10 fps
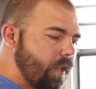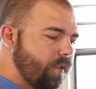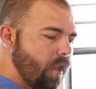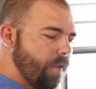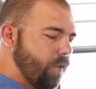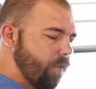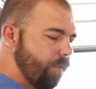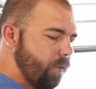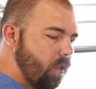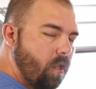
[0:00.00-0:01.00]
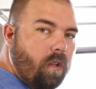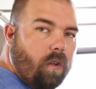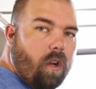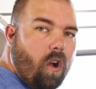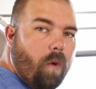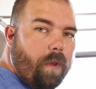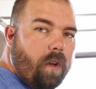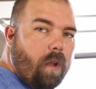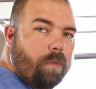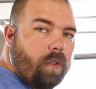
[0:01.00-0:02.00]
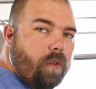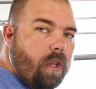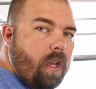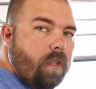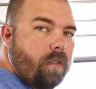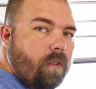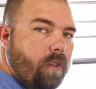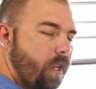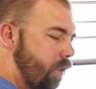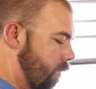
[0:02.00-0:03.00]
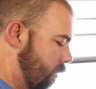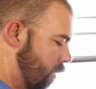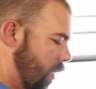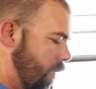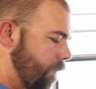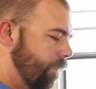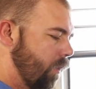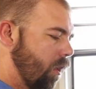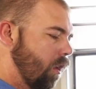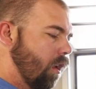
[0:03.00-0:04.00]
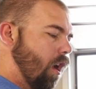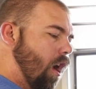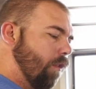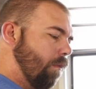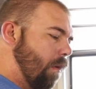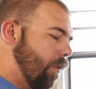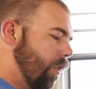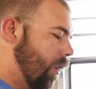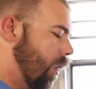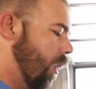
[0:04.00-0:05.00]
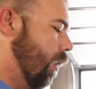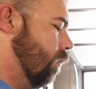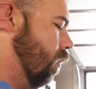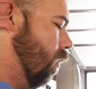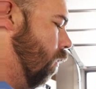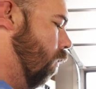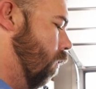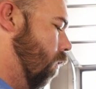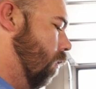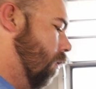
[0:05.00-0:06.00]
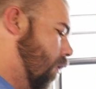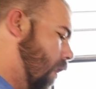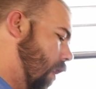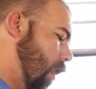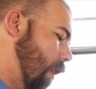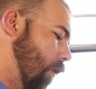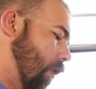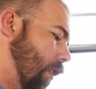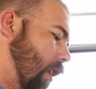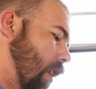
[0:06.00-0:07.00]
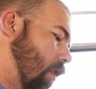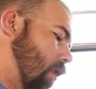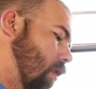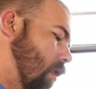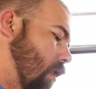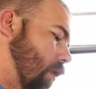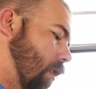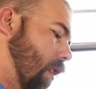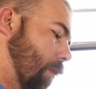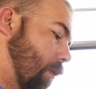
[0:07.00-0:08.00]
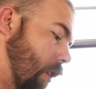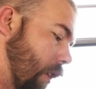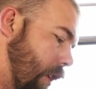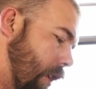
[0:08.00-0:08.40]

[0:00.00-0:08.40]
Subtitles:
is level. I'm gonna open it up to you guys so you guys can see. Remember the engine oil level indicator, the dipstick